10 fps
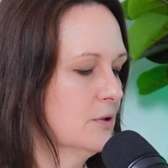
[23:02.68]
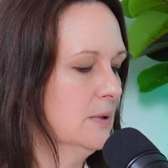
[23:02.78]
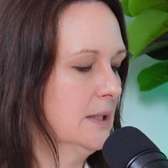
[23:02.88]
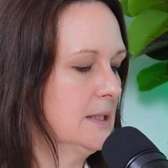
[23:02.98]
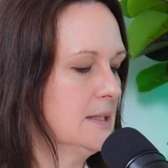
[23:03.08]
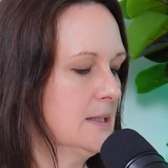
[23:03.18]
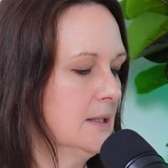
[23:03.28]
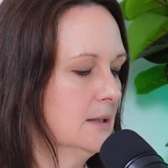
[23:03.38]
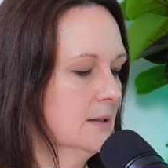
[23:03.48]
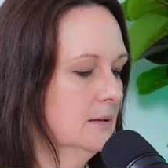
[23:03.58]
to really
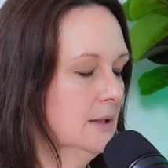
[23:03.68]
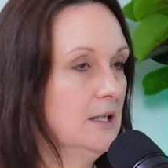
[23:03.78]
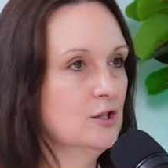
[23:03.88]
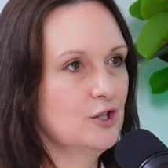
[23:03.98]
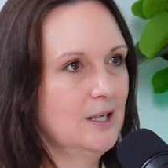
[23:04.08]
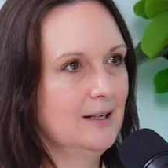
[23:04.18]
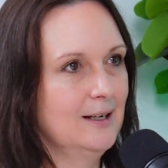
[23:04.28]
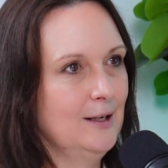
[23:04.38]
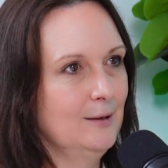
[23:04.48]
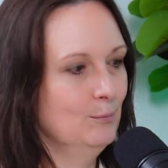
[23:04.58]
consider ESG in
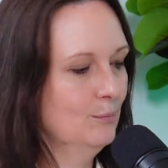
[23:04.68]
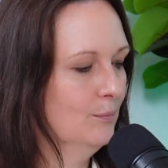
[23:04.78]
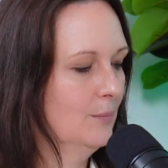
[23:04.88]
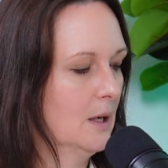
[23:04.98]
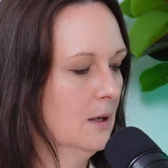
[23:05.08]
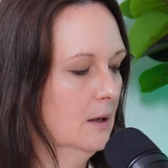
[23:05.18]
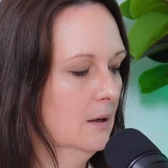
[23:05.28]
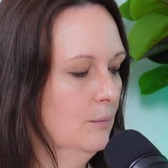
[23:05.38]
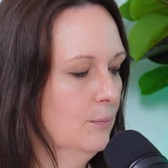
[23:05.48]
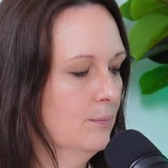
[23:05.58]
any
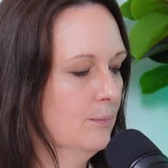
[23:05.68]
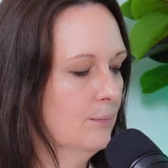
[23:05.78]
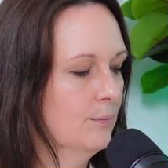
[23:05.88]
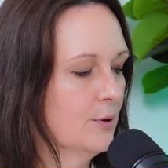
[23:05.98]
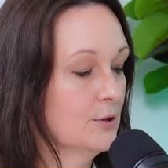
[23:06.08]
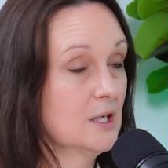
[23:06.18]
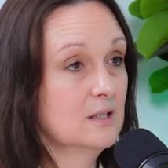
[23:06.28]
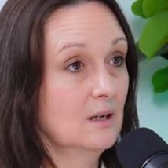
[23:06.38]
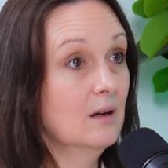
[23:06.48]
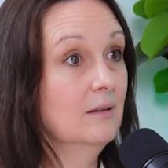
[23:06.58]

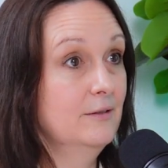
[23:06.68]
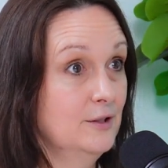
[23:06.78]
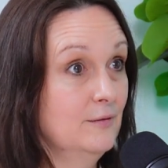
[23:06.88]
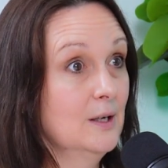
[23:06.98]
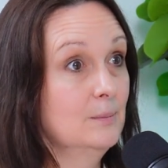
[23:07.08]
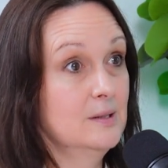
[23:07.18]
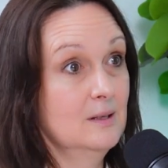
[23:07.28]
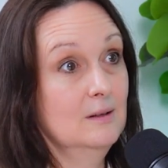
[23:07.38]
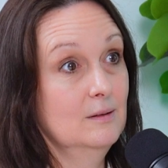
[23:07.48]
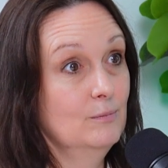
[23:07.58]
project are the developers
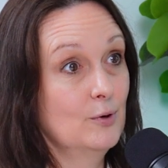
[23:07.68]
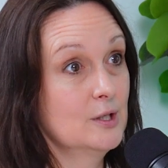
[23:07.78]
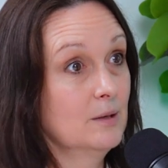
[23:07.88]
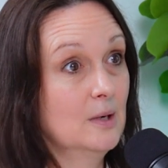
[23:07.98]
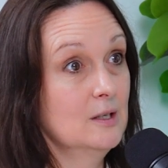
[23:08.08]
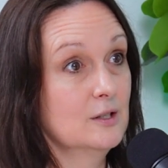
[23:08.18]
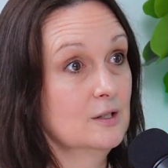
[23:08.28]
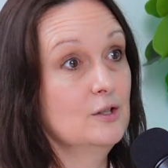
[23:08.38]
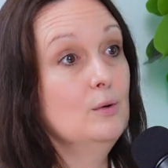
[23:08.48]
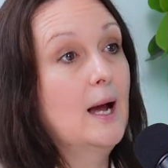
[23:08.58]
and the project
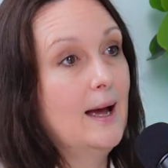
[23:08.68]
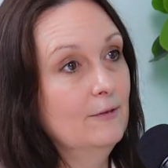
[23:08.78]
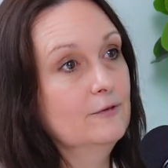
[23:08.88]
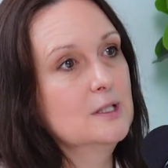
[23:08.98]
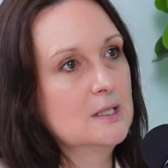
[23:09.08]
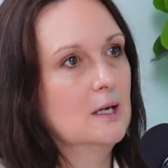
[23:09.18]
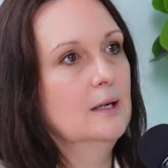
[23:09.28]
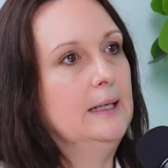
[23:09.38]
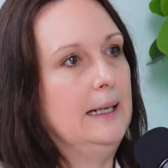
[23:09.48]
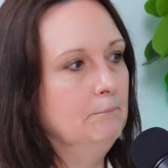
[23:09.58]
managers. You have to
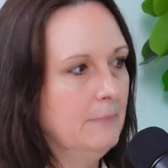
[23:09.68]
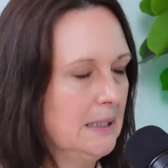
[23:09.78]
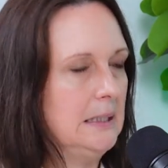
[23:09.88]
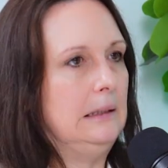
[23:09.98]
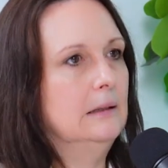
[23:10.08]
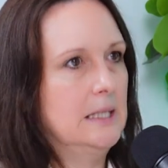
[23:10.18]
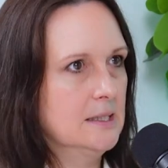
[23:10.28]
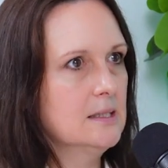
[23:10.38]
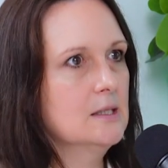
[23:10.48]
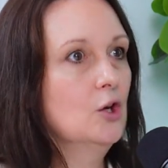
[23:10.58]
start embedding
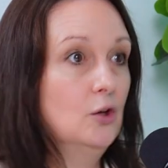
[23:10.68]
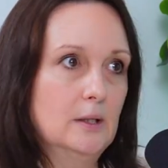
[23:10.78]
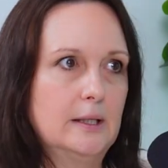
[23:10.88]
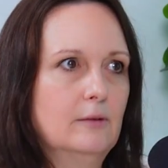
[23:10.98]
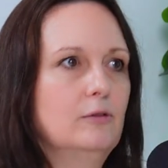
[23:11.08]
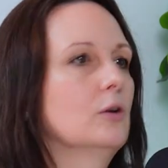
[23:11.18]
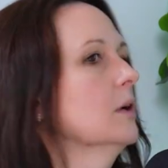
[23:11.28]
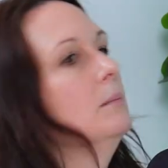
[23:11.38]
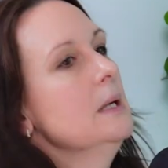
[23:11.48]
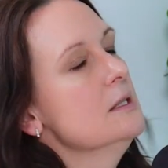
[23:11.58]
this early if you're
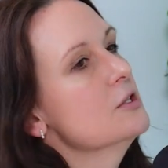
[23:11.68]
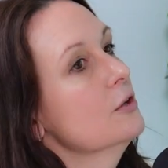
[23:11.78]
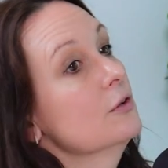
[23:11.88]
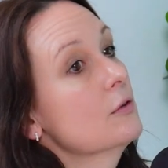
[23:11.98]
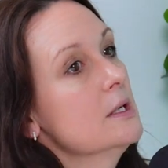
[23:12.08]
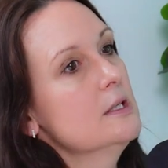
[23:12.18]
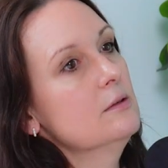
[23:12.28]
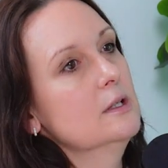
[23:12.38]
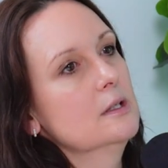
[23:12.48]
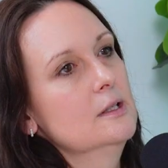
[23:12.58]
going to meet certain
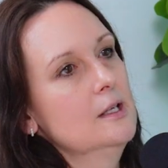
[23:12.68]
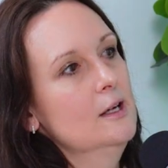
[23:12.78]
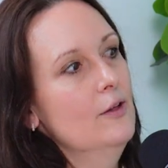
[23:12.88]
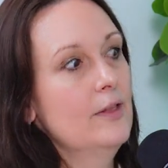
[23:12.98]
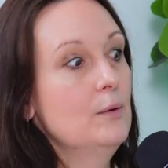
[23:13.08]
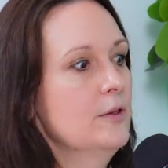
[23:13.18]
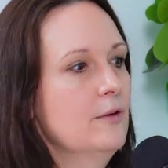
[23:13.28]
criteria. They were